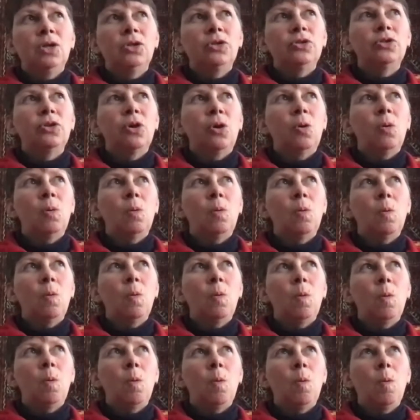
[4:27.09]
So
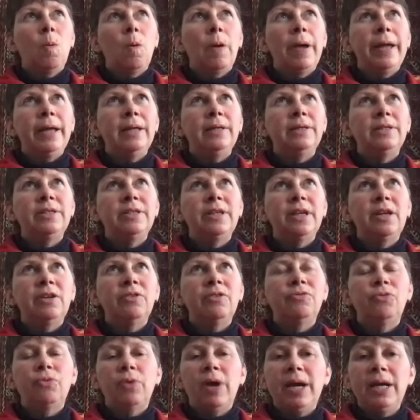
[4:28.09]
instead
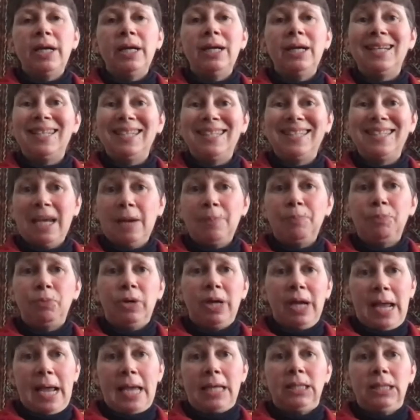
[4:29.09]
of writing a
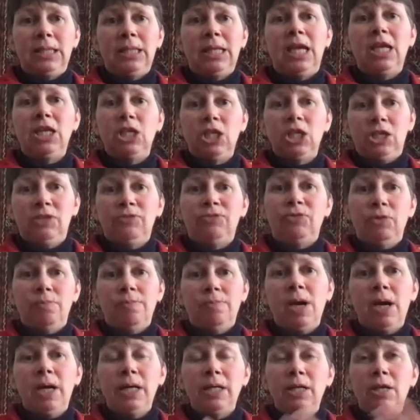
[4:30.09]
separate essay just for
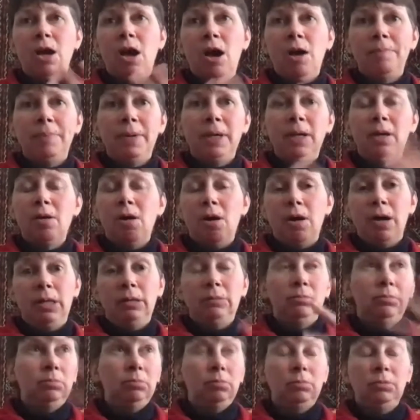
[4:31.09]
my topic
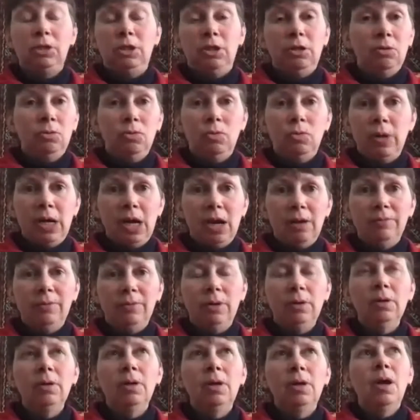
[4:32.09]
on,
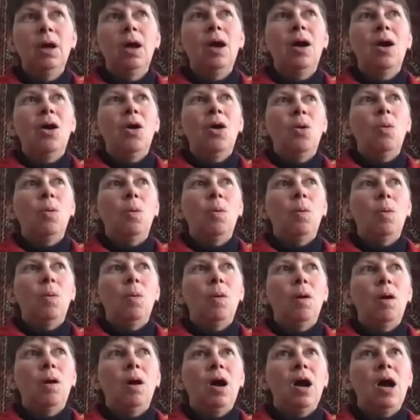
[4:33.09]
whatever,
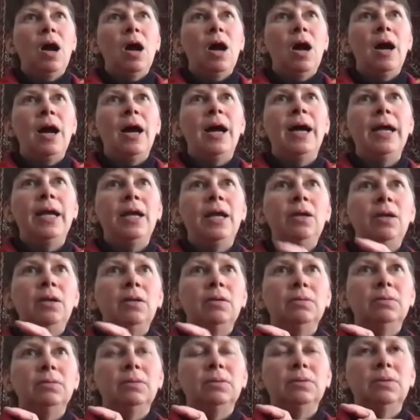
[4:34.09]
I
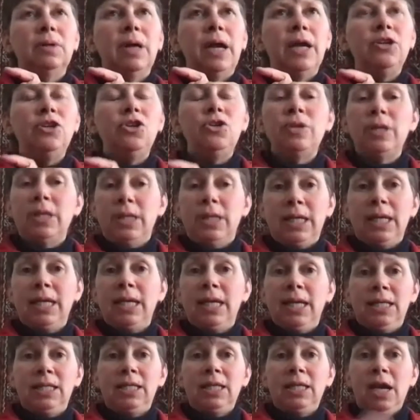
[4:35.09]
knew that the
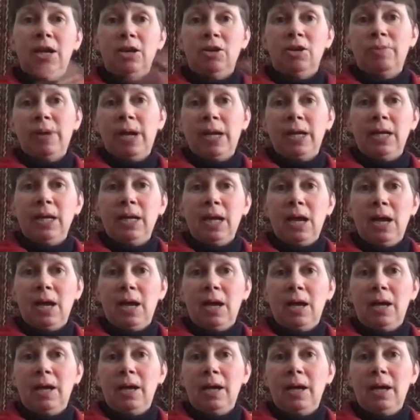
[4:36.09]
kids had to write
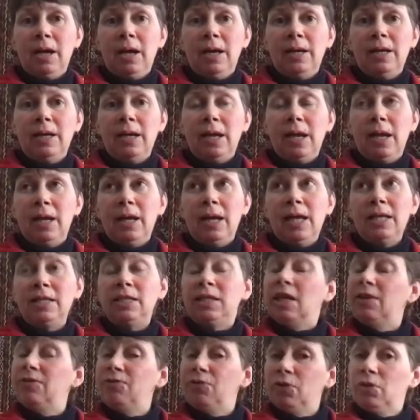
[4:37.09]
an
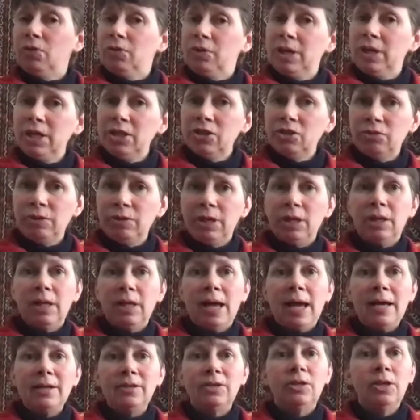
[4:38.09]
essay for their history
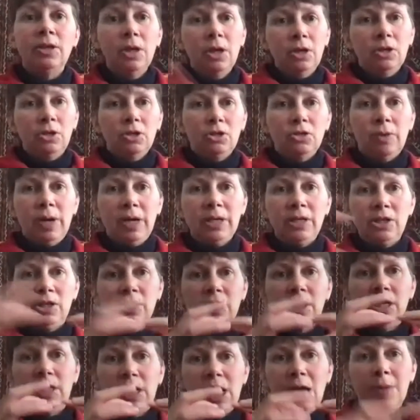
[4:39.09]
class. So I
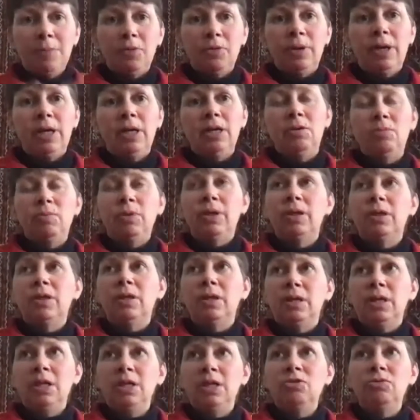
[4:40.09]
just collaborated with
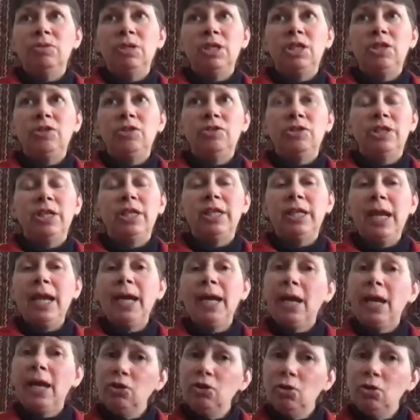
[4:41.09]
the history teacher, said,
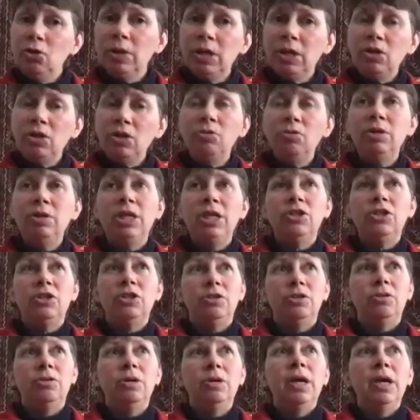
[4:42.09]
hey, I know that you need
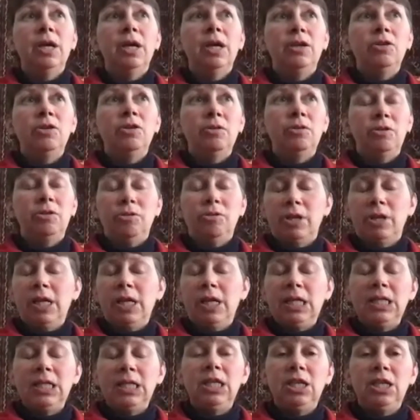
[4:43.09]
to, your
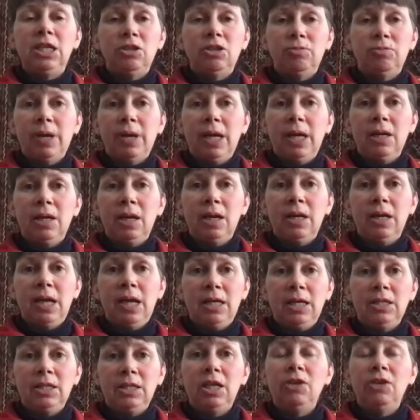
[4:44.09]
kids need to write an
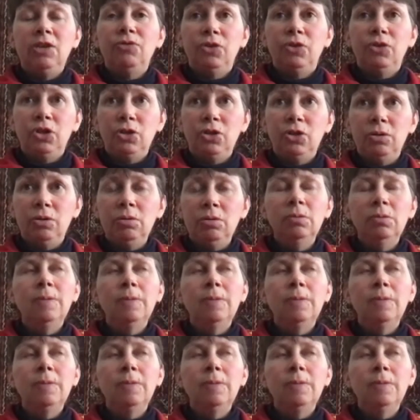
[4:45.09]
essay for you.